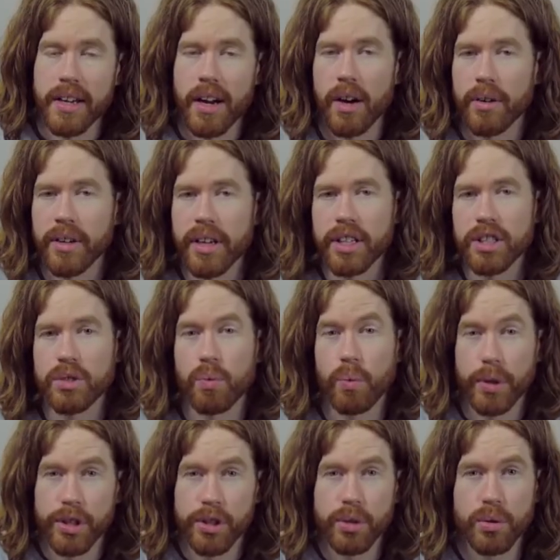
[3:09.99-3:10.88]
In our case,
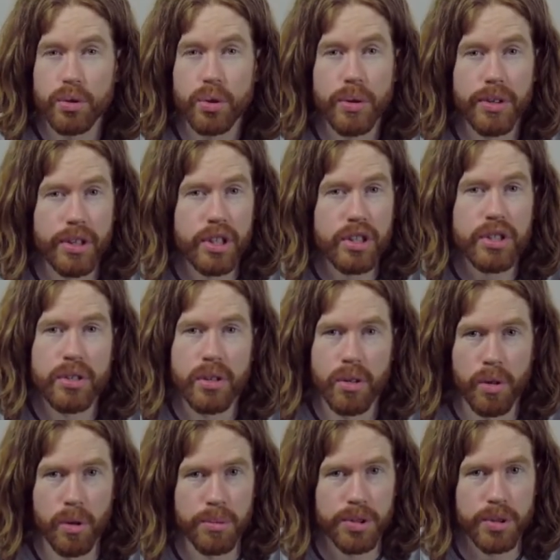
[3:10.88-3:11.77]
we do
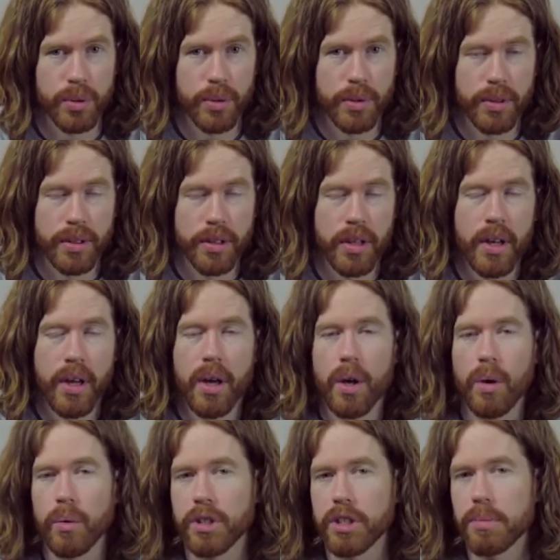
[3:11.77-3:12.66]
traditional homeschooling,
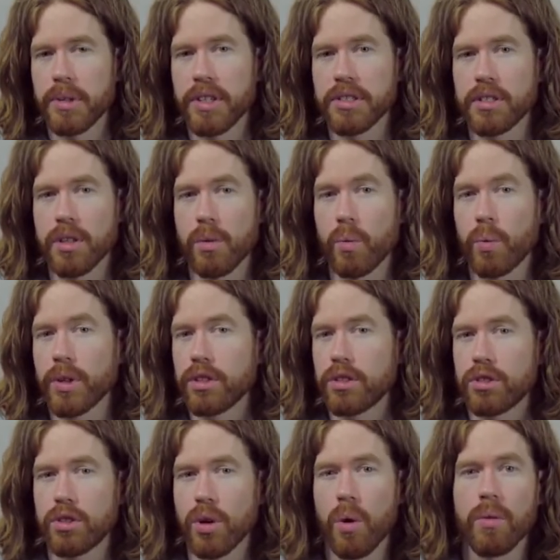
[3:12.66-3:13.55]
which means that we
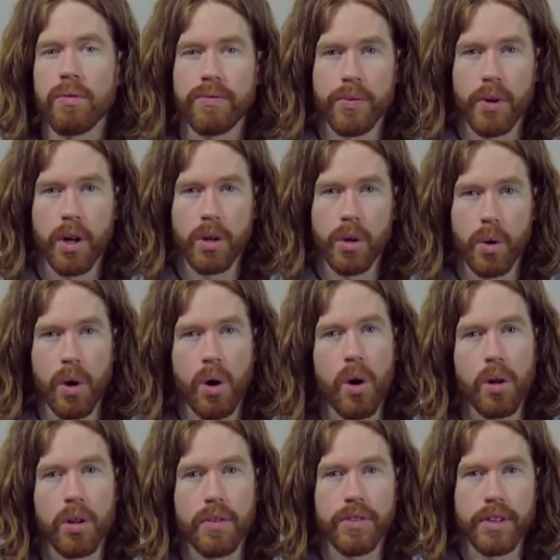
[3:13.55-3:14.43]
don't follow
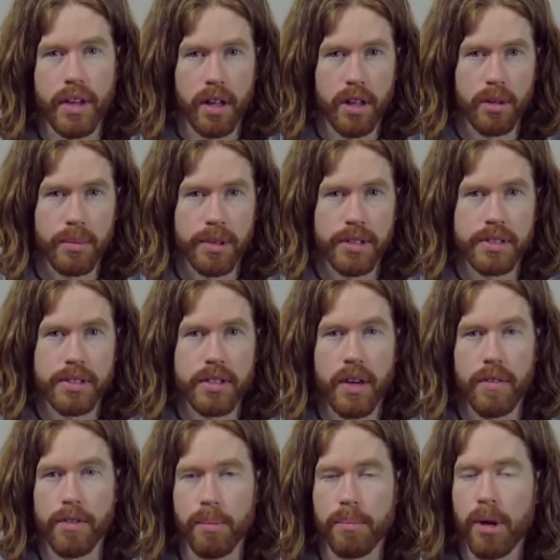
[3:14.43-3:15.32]
all of the elements
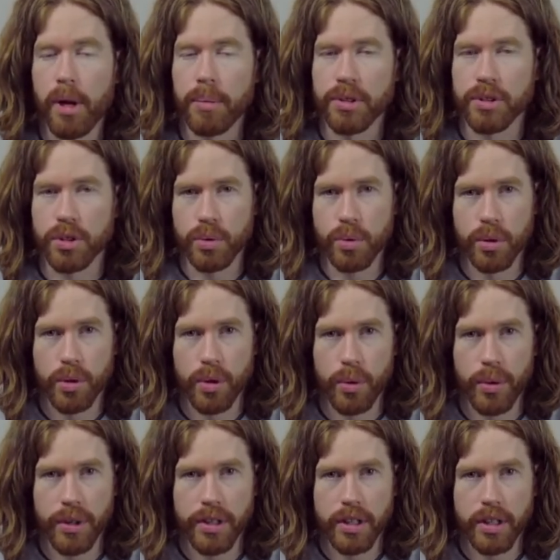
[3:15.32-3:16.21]
of the public school
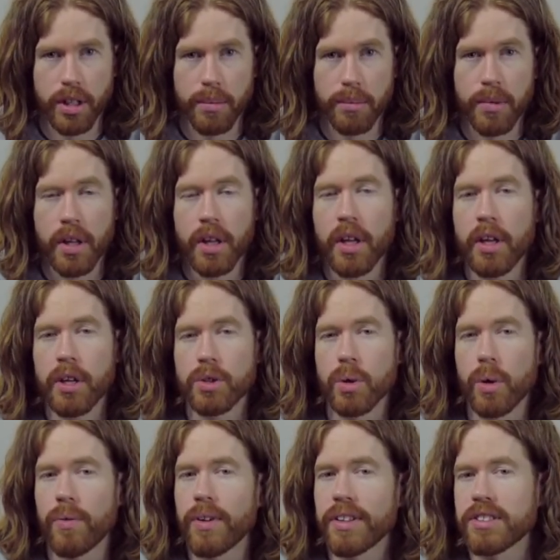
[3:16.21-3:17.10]
curriculum.
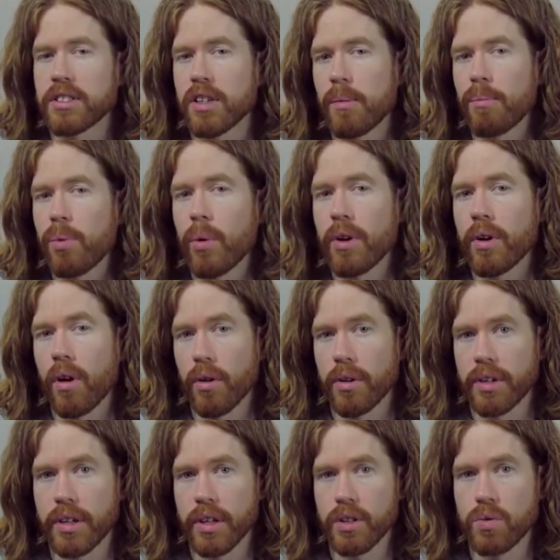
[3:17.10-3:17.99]
So if at some point
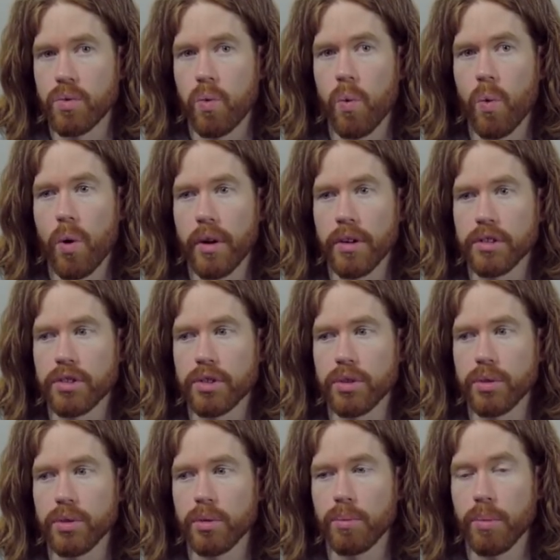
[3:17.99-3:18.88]
our kids want
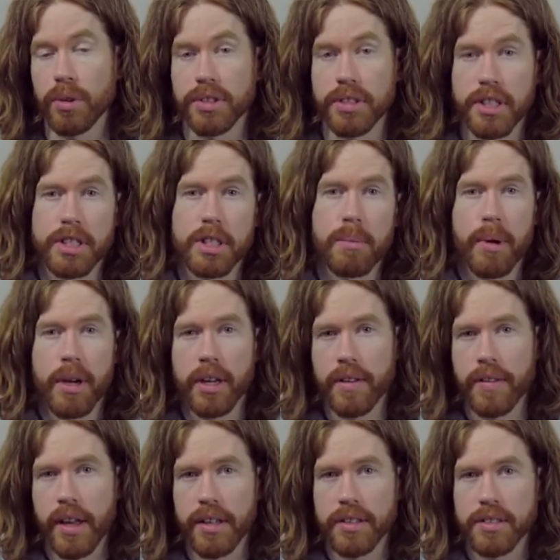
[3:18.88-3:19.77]
to
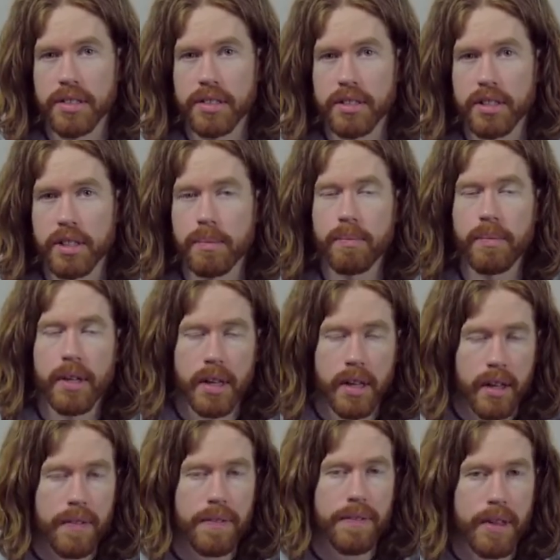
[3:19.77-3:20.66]
participate in that system,
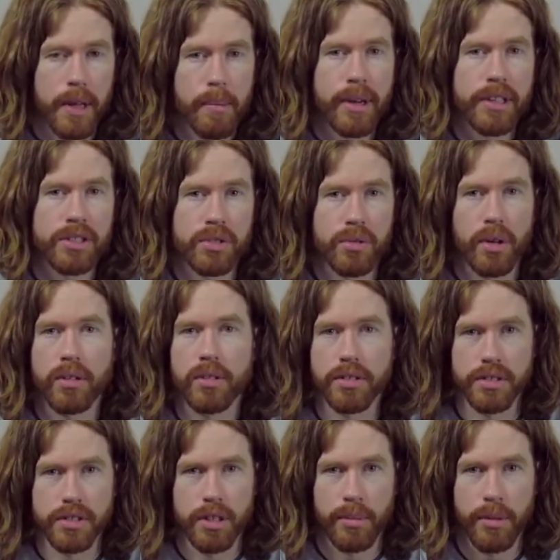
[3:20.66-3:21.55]
they might
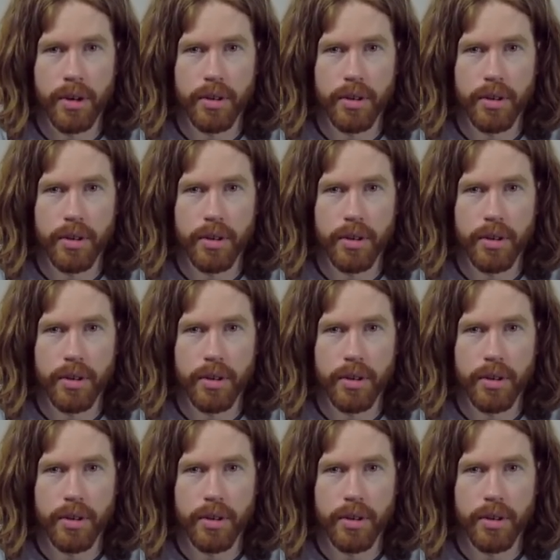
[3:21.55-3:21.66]
struggle in some